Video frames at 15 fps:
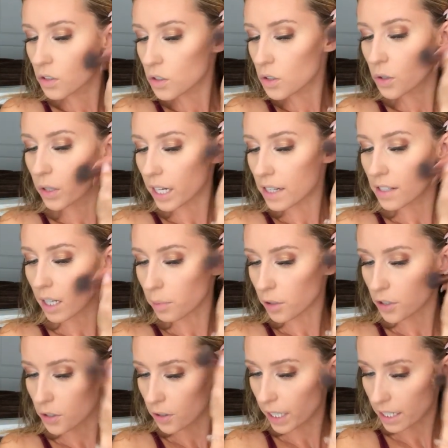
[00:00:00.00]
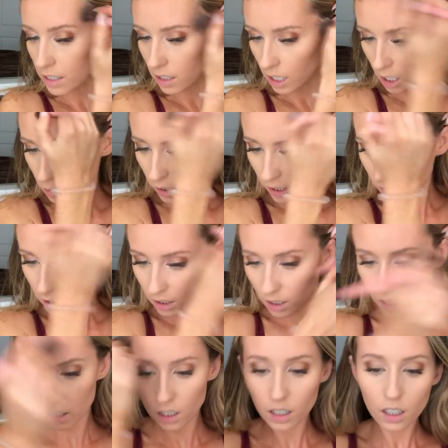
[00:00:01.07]
two days up or two days lower,
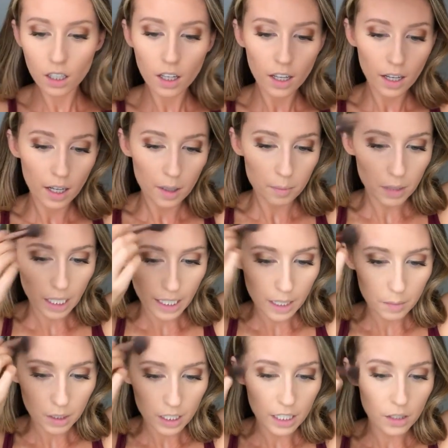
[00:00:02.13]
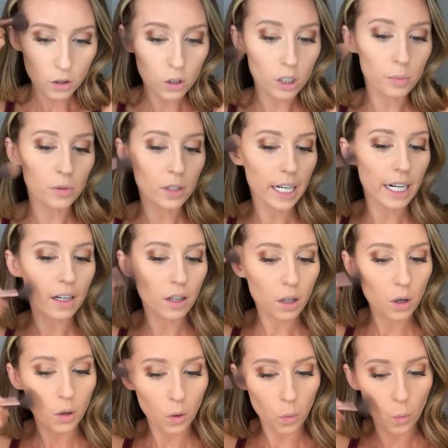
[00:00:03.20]
but I am gonna incorporate
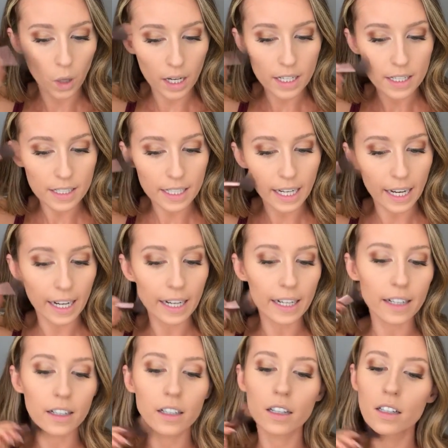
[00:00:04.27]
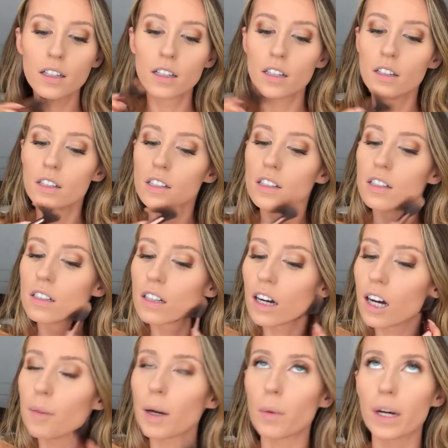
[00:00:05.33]
one day.
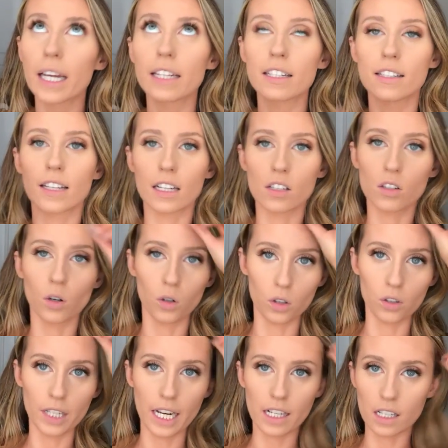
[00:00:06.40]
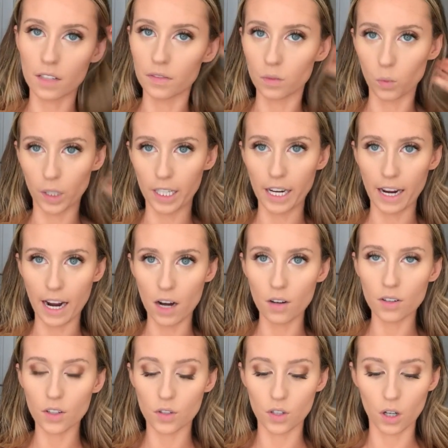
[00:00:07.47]
Uh, I wanna get to six total days of working
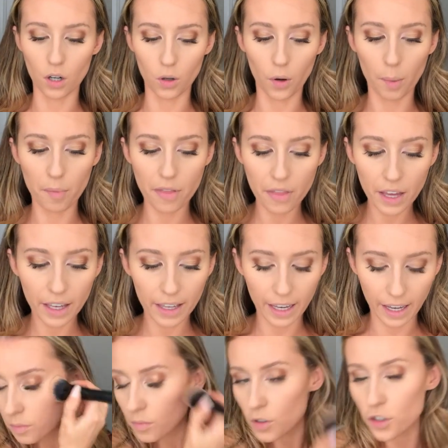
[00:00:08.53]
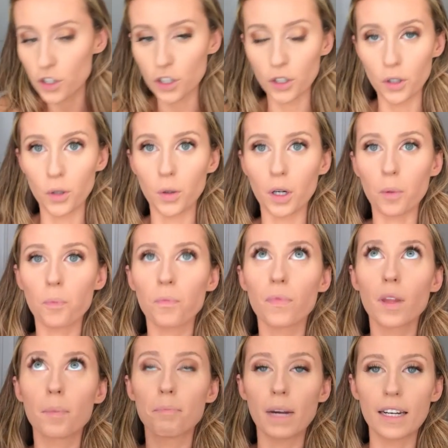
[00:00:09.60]
out. So I'm thinking do
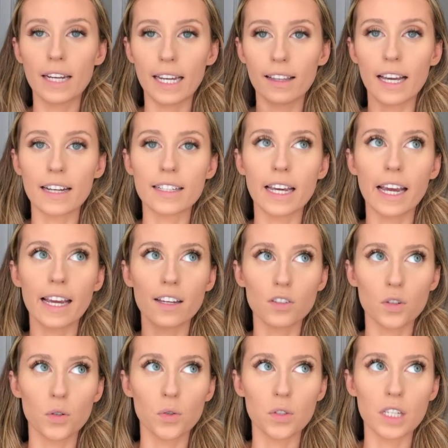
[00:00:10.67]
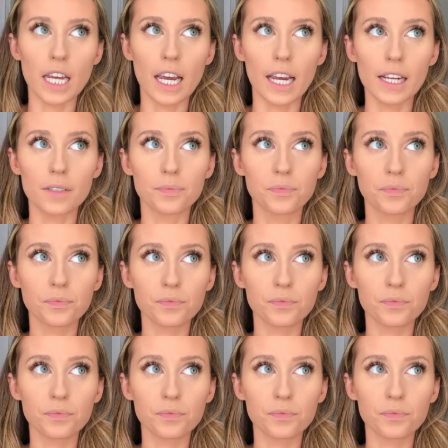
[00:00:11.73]
Monday leg day, Tuesday